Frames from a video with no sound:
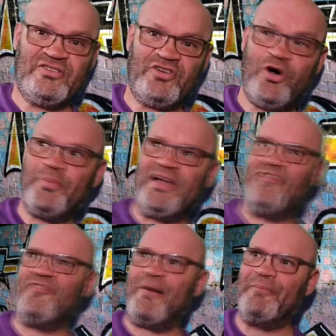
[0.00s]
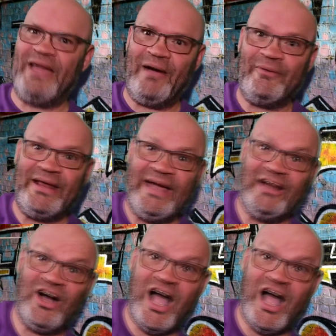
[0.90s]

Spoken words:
It's got to be a thumbnail, isn't it?